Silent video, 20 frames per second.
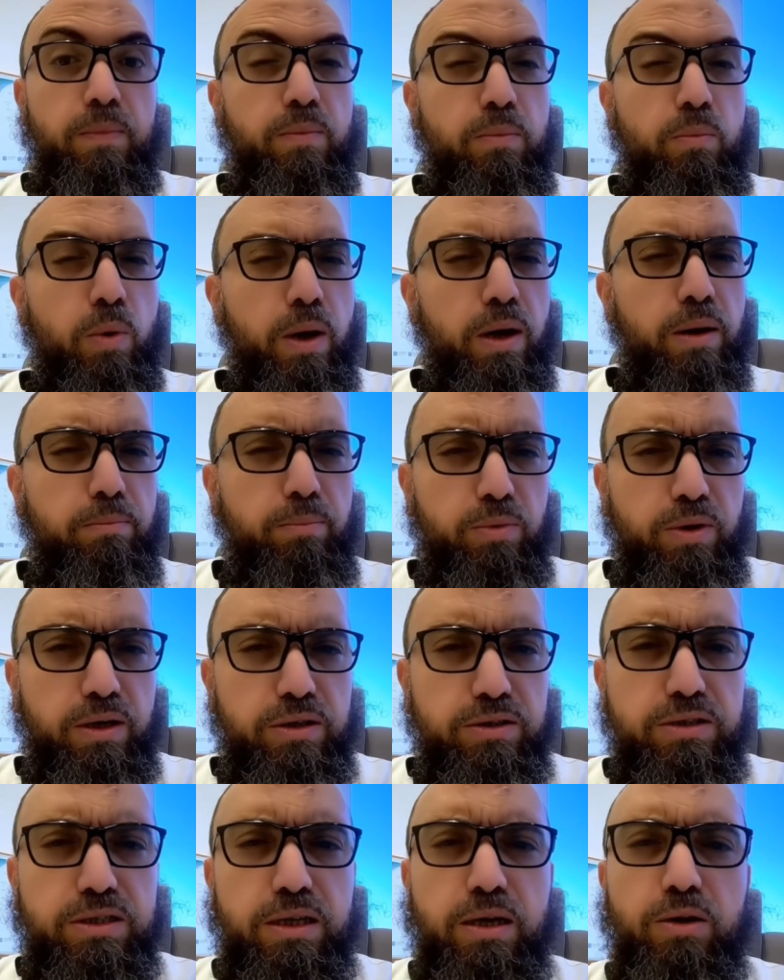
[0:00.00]
White
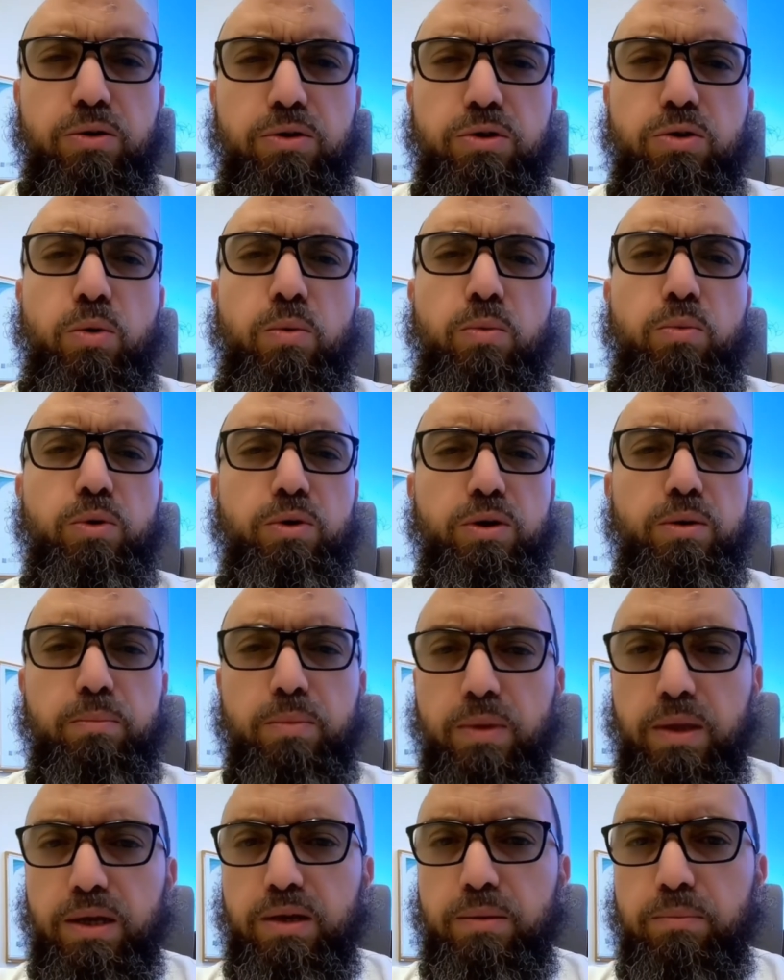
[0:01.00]
blood cells don't really
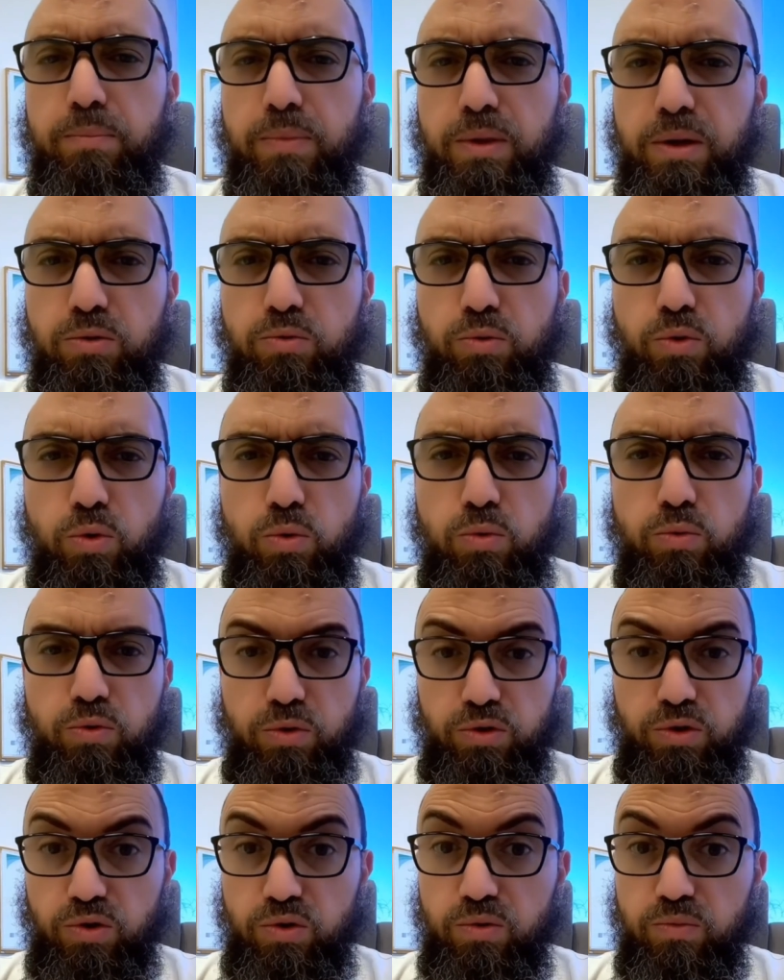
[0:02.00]
play a big role
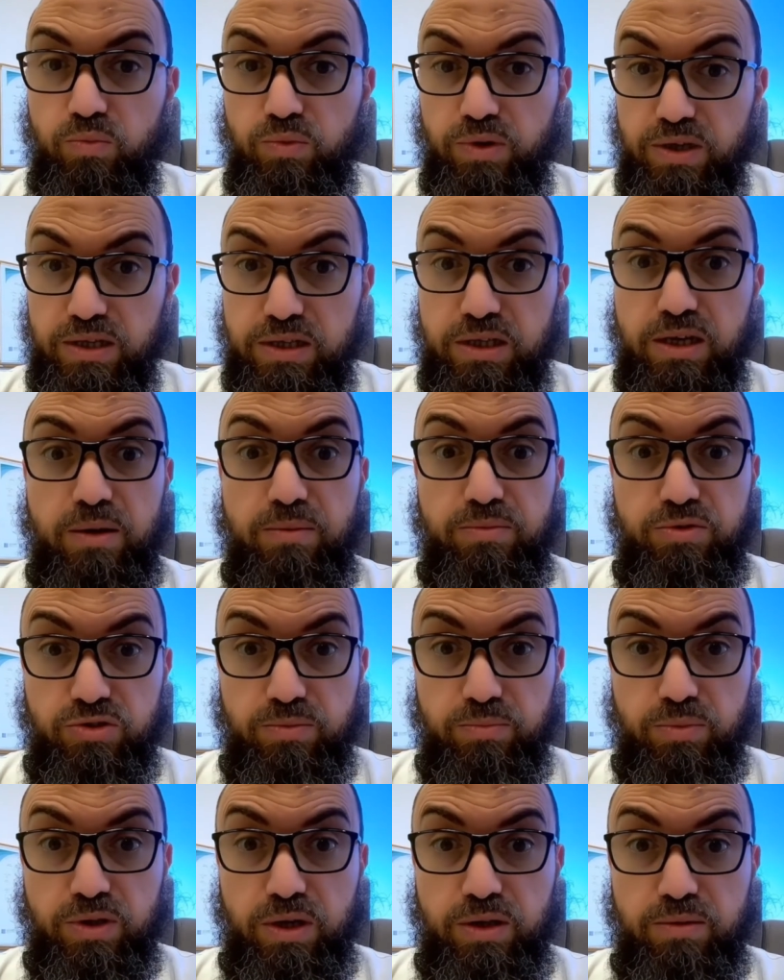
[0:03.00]
when it comes to
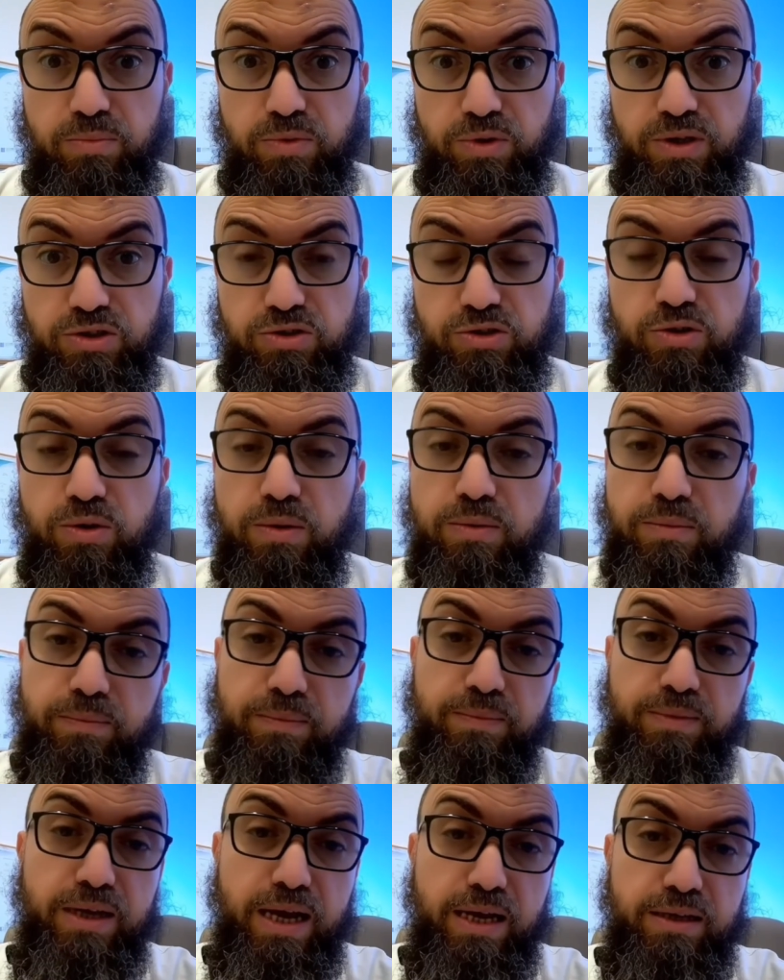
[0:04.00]
blood pressure.
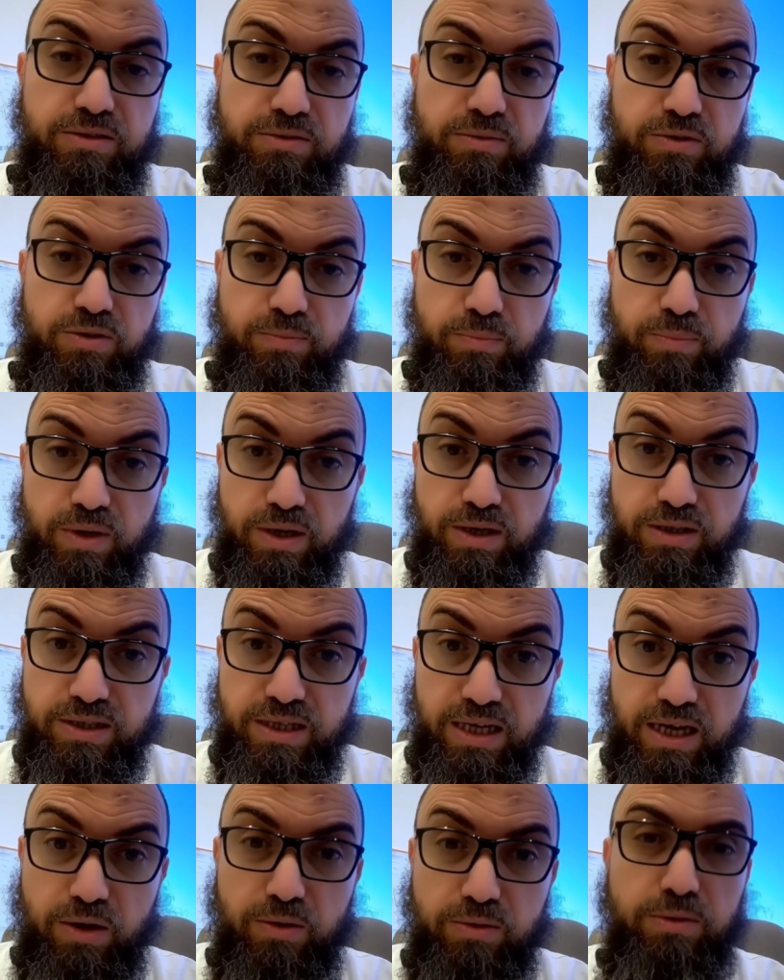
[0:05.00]
That's for the blood
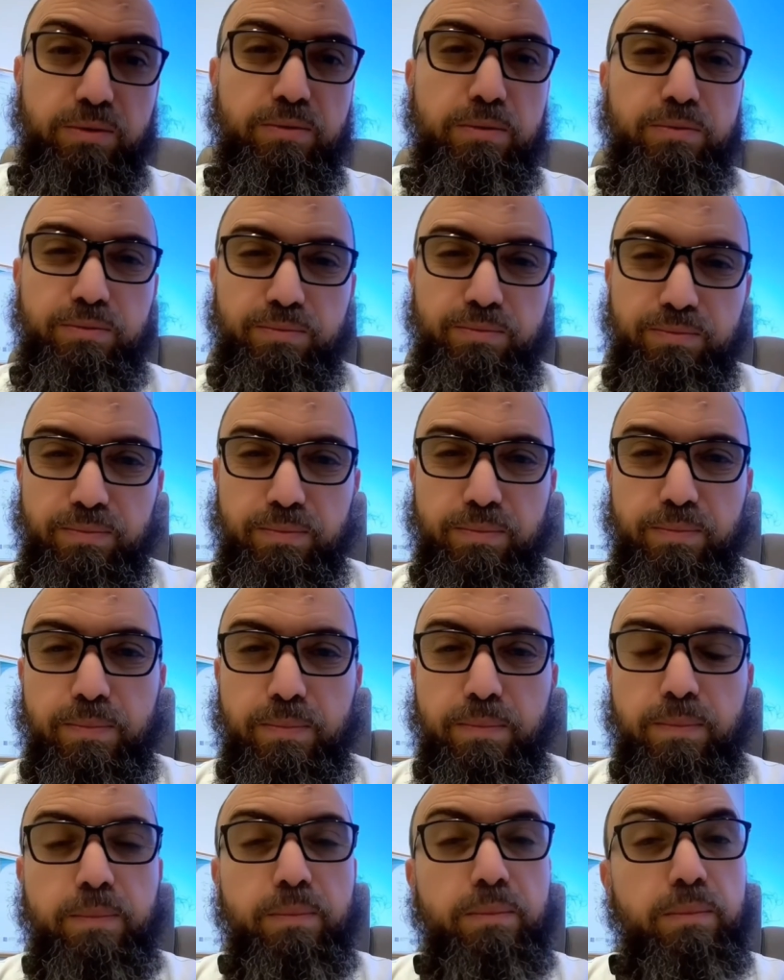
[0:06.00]
count.
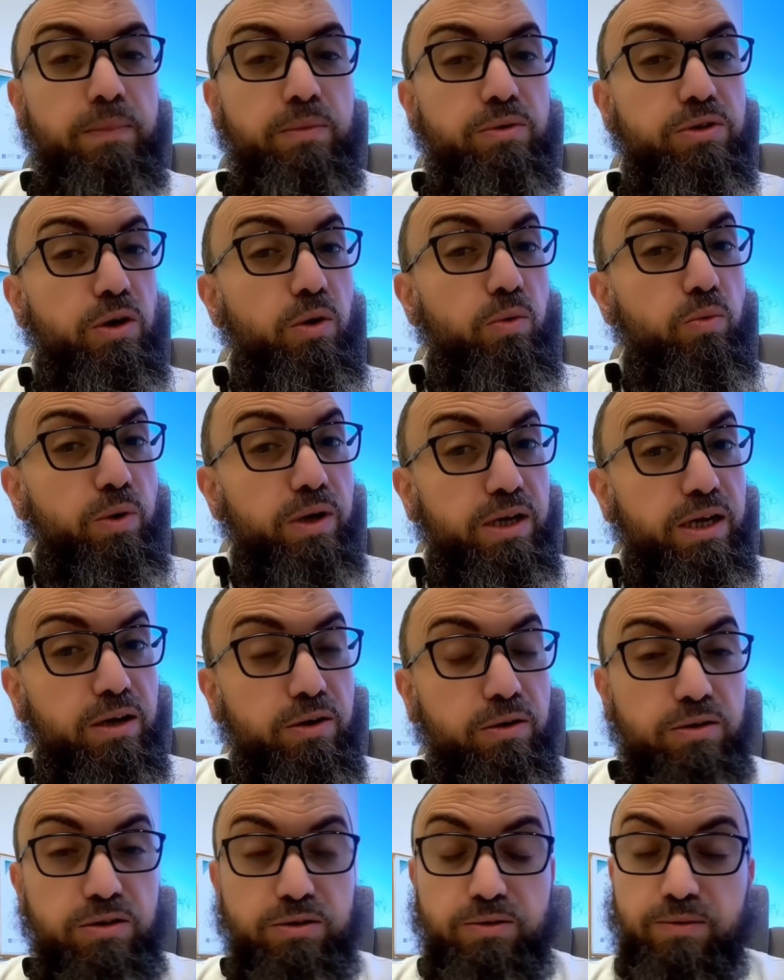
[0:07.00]
So what
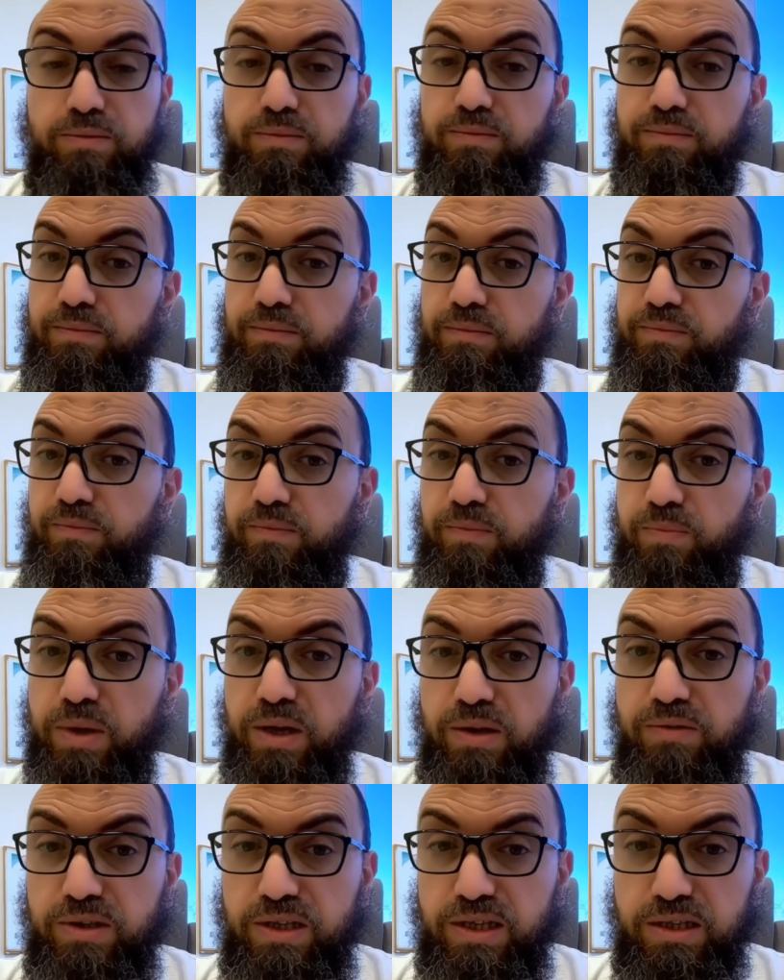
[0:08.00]
else? We
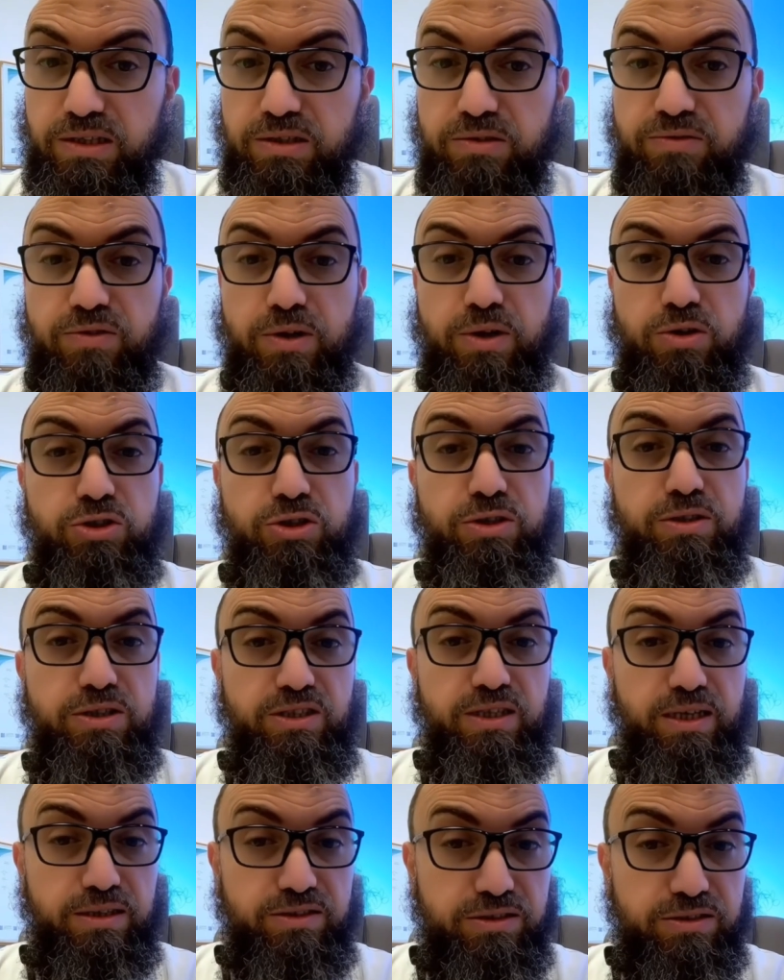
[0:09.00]
have kidney function
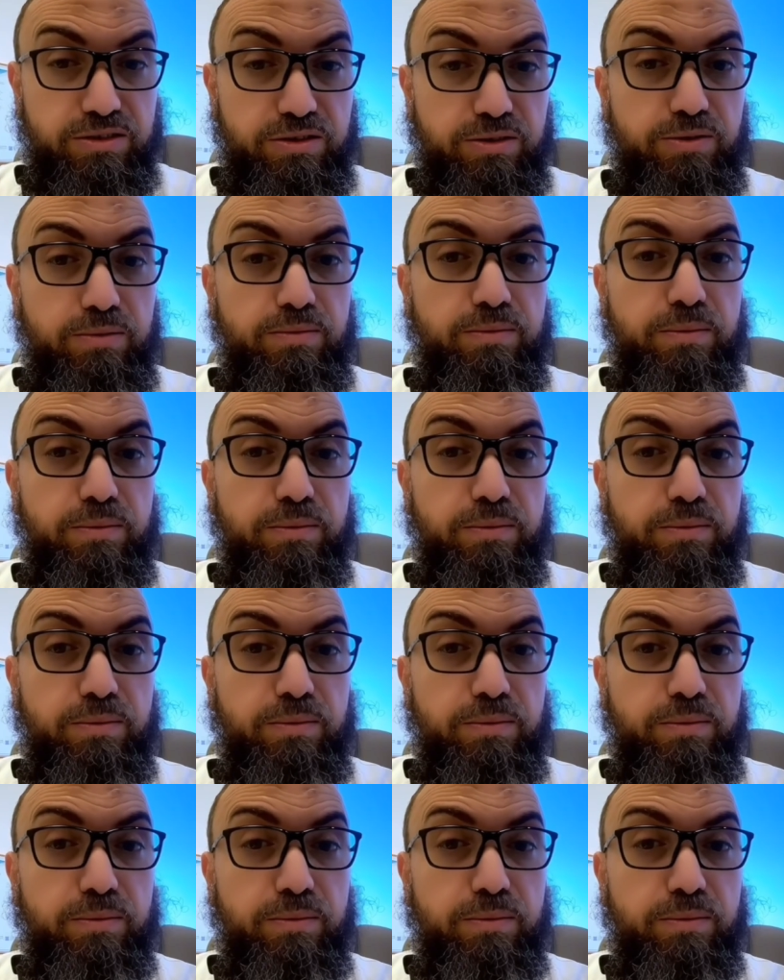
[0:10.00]
tests.